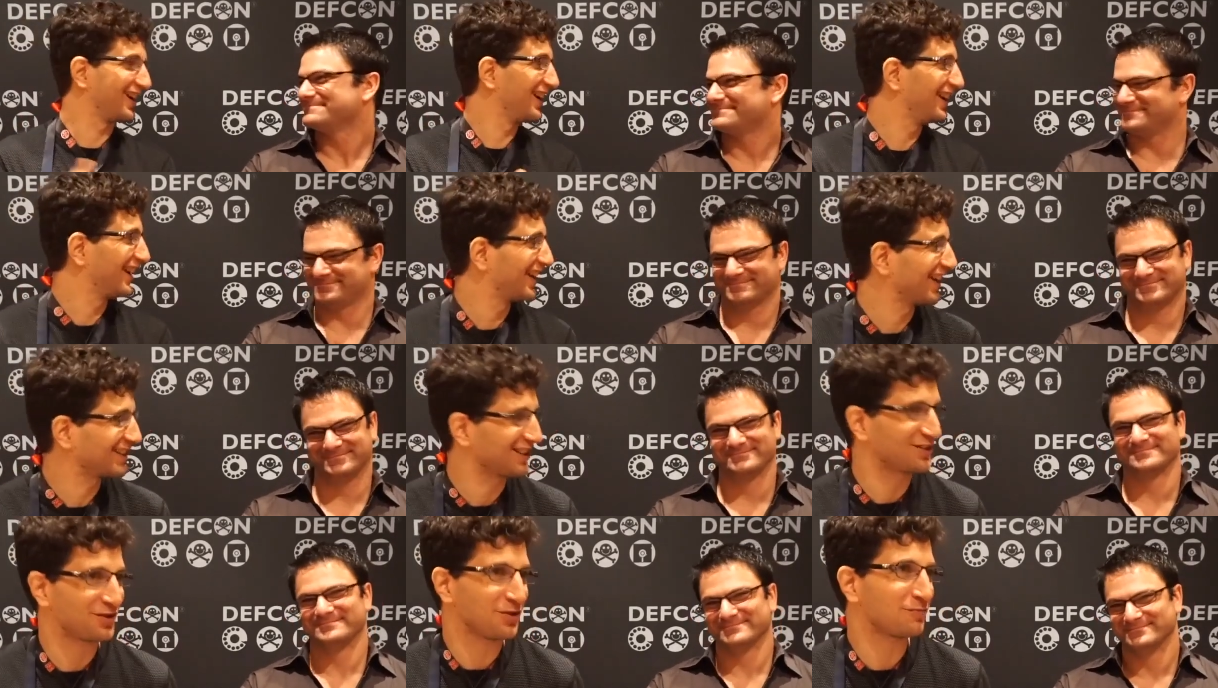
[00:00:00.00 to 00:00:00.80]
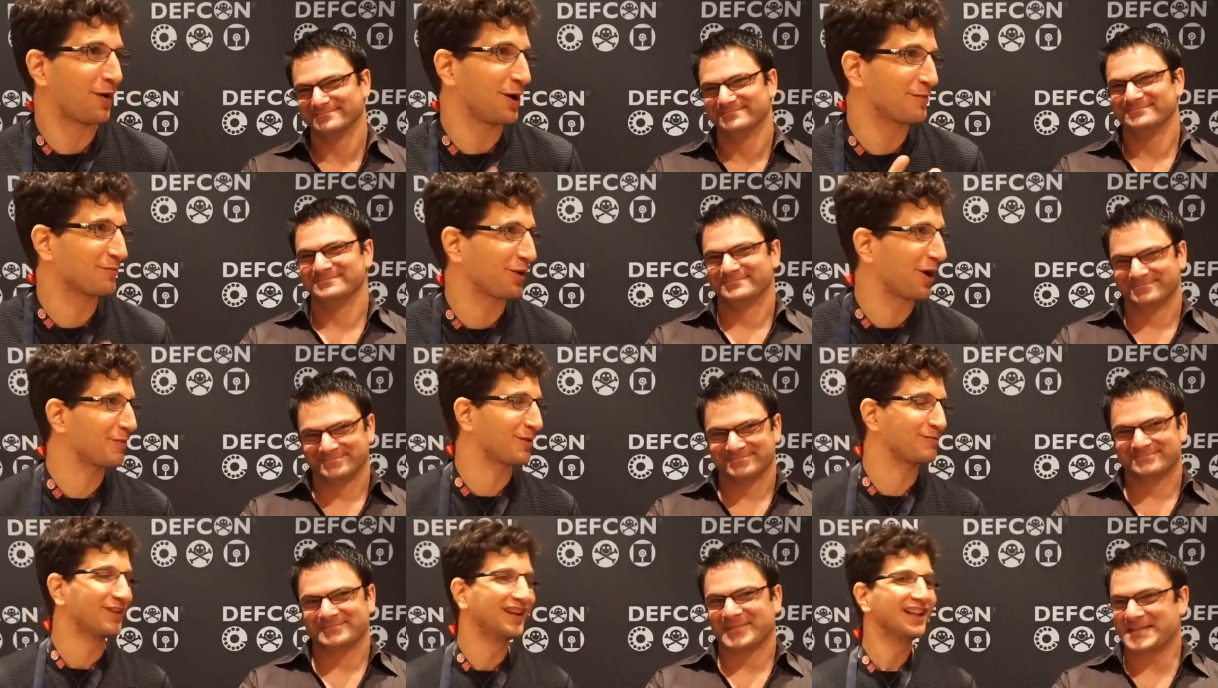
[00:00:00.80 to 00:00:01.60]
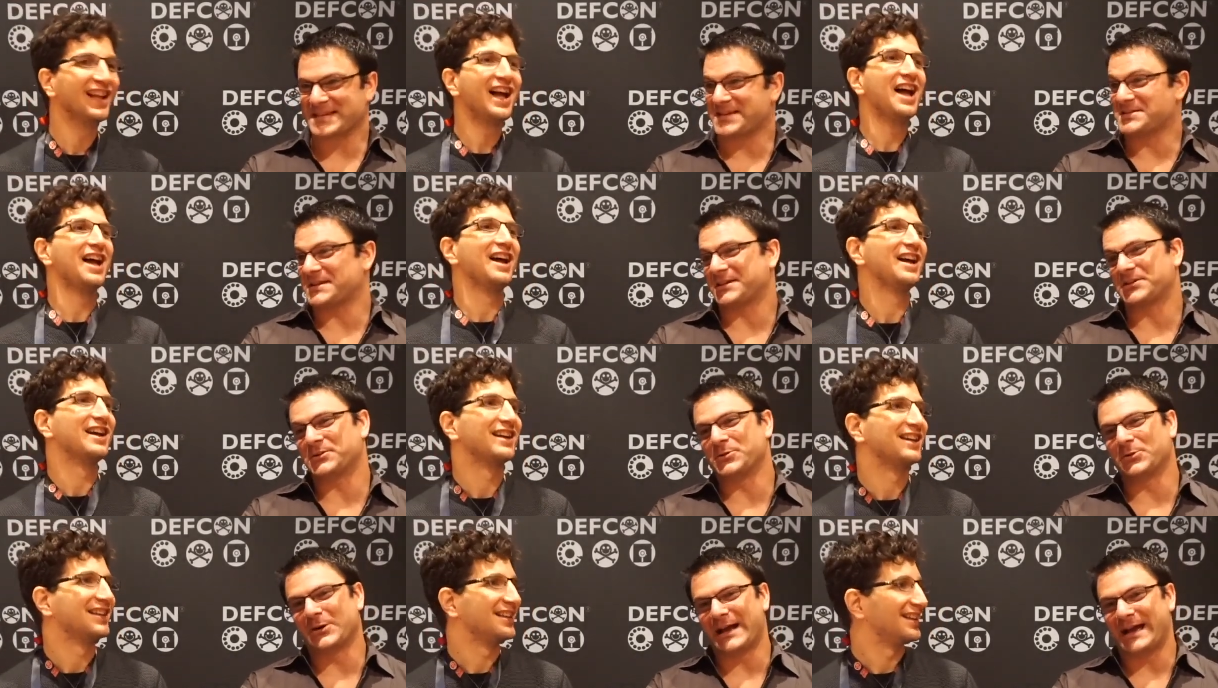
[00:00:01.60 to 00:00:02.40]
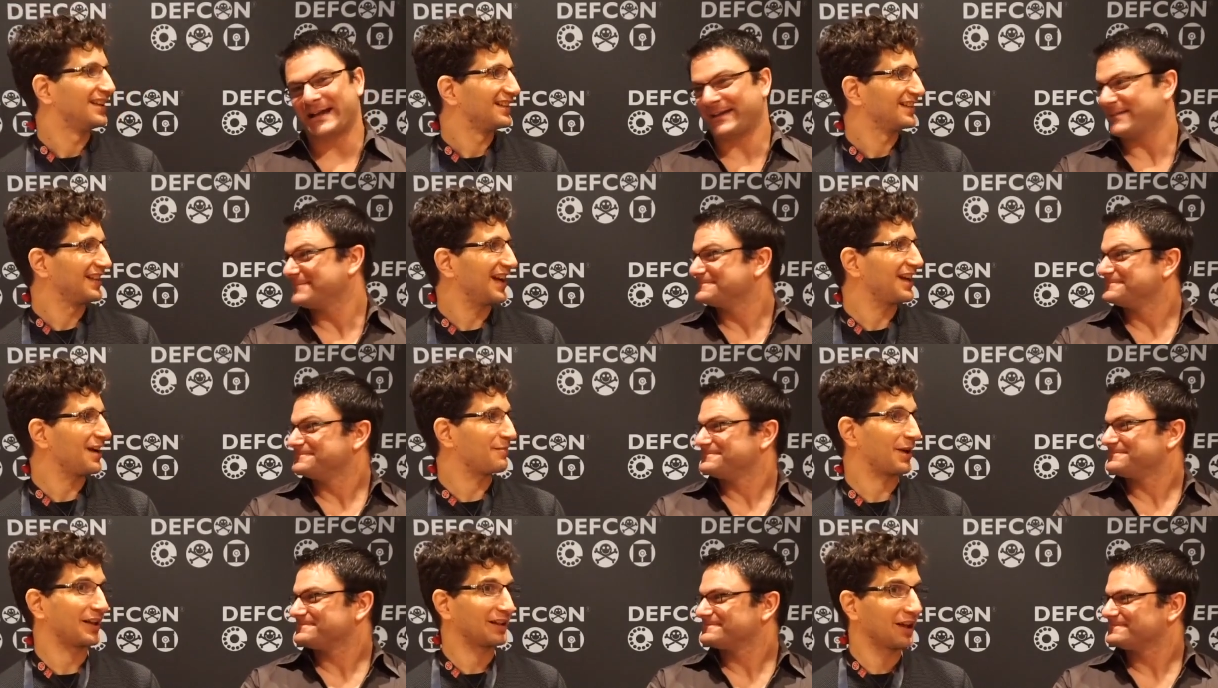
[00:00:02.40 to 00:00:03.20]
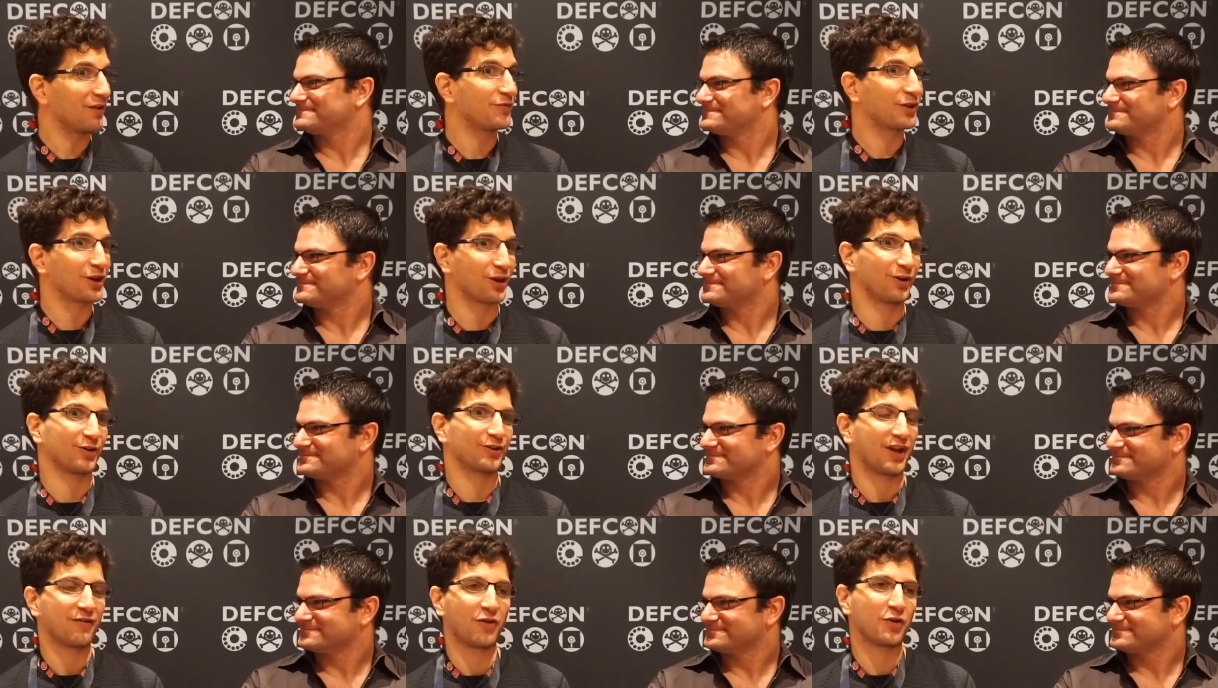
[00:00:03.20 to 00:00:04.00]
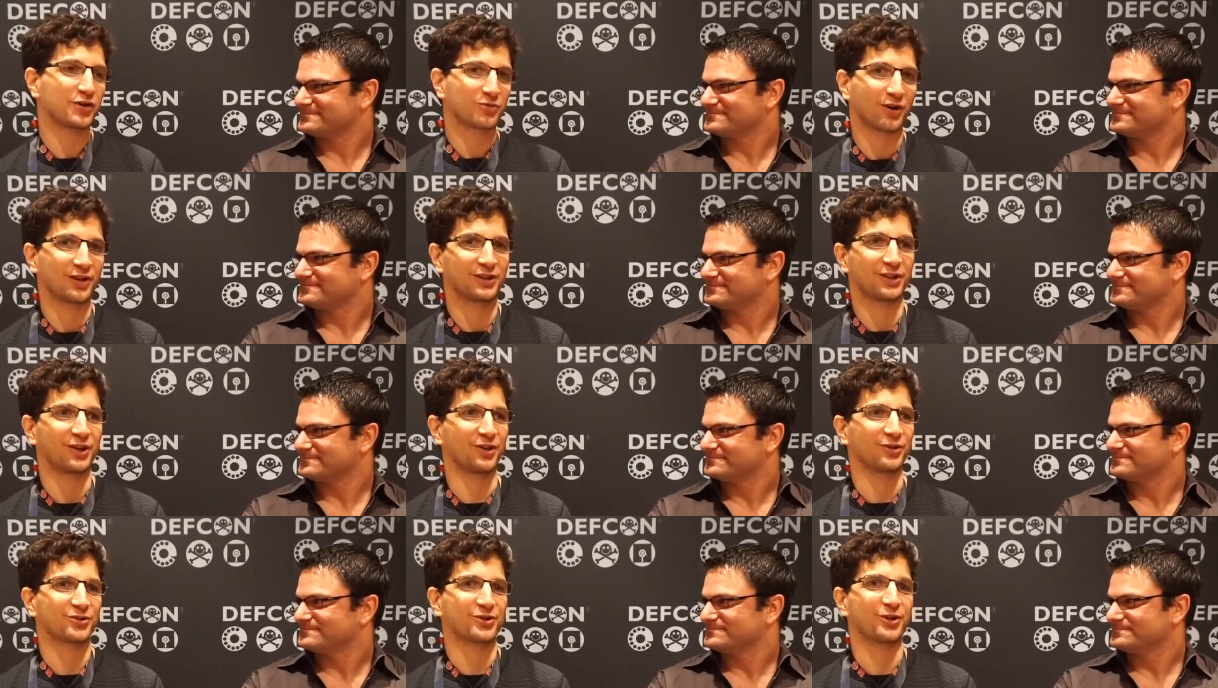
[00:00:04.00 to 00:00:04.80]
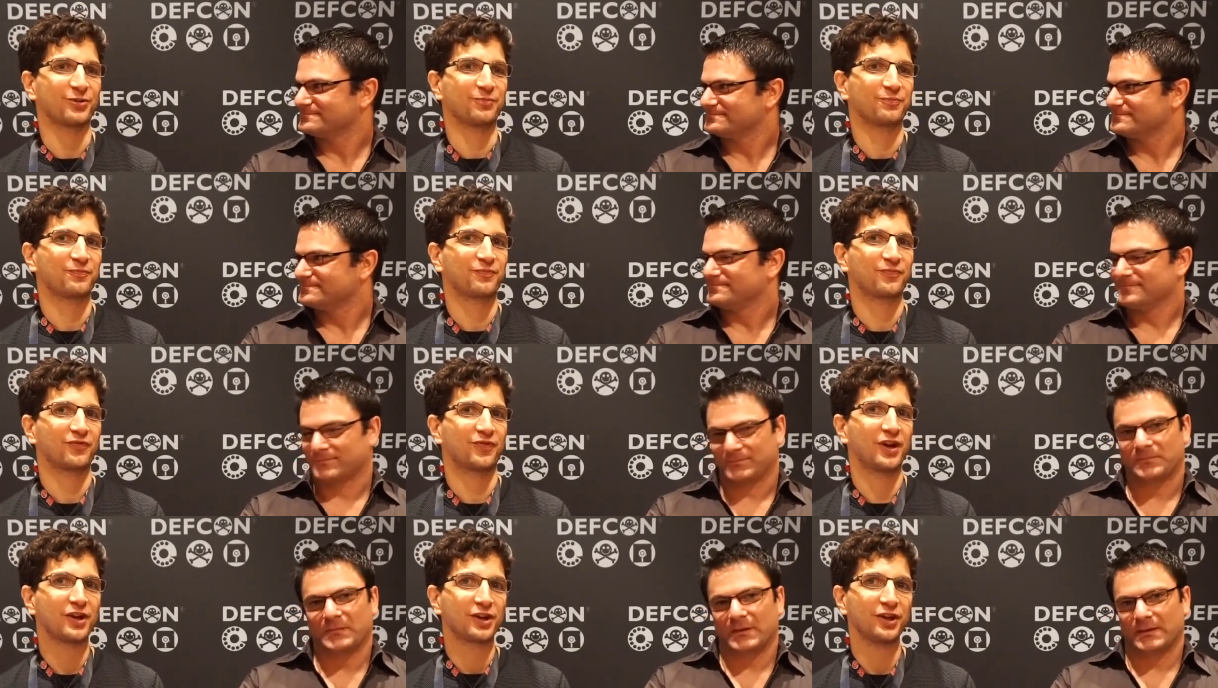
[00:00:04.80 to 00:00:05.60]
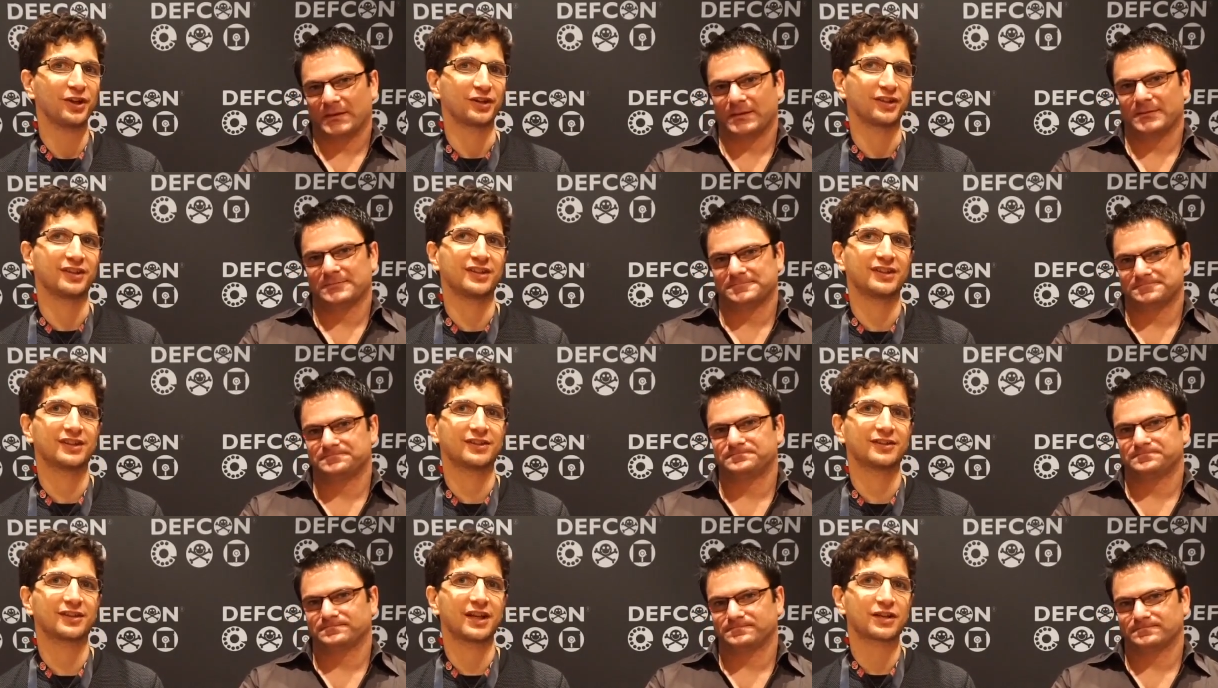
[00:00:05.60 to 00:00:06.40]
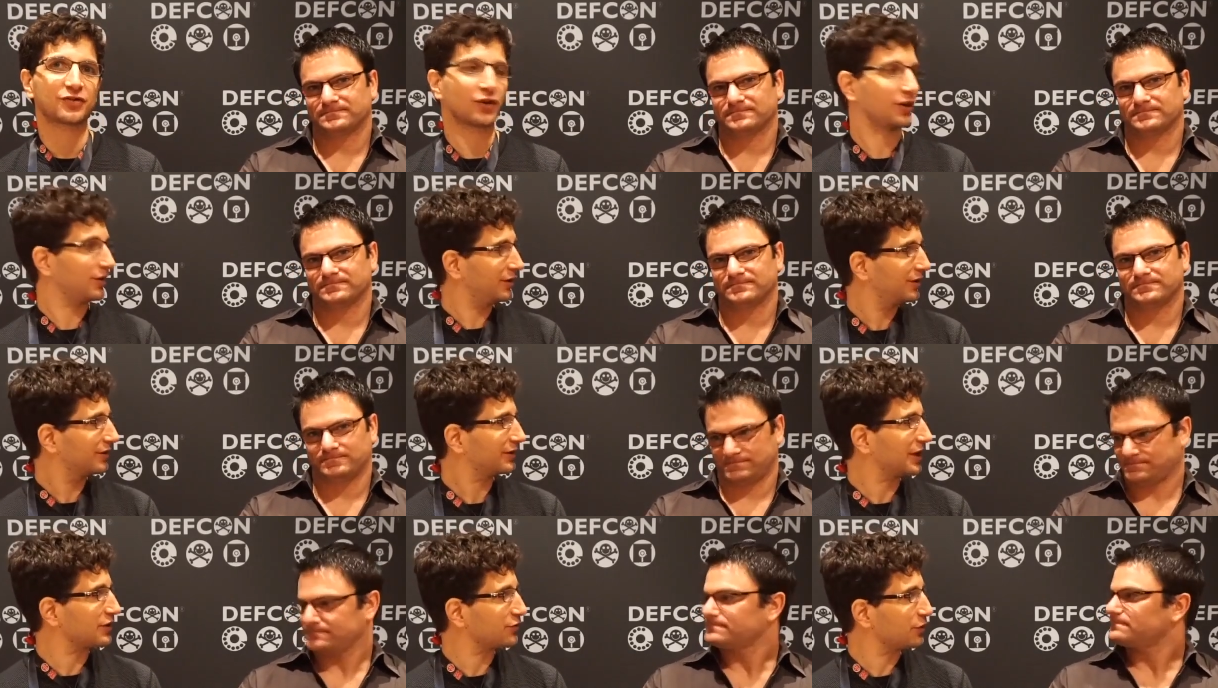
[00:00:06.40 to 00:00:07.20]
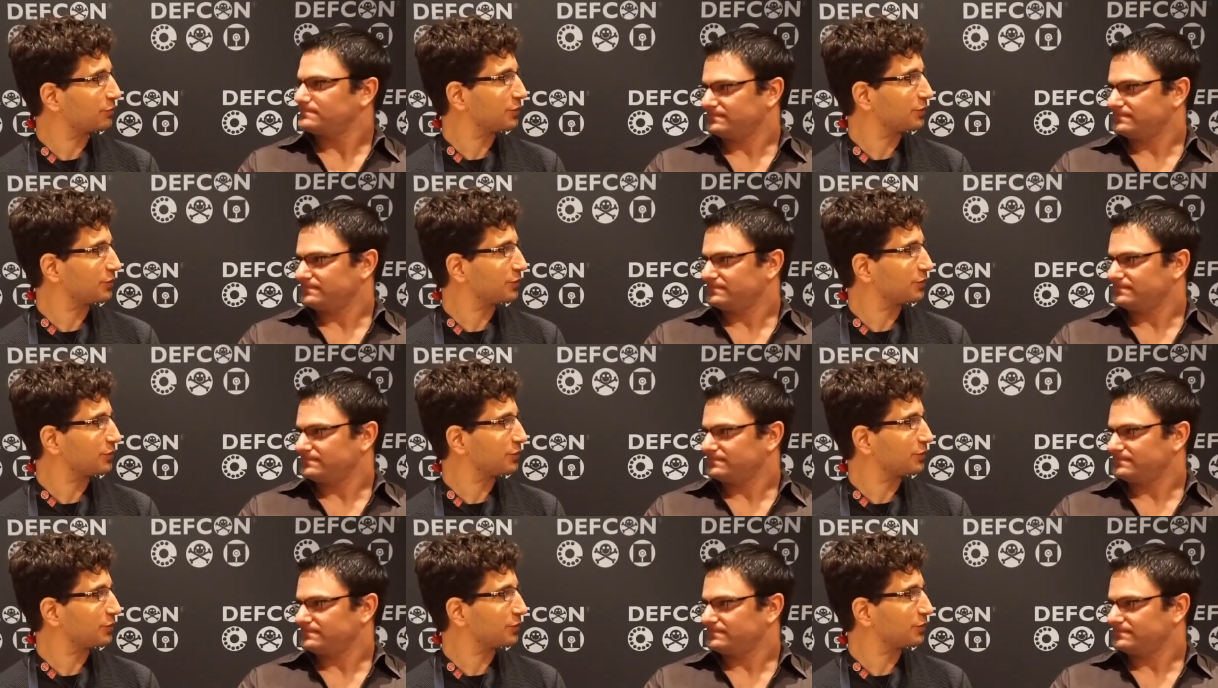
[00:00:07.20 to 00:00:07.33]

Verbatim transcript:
Speaker 1: it's a two-part problem. Sounds like a cool hack. Yeah, yeah, but I'd love to go. I've always wanted to go. So. Very good. Thanks for thanks for your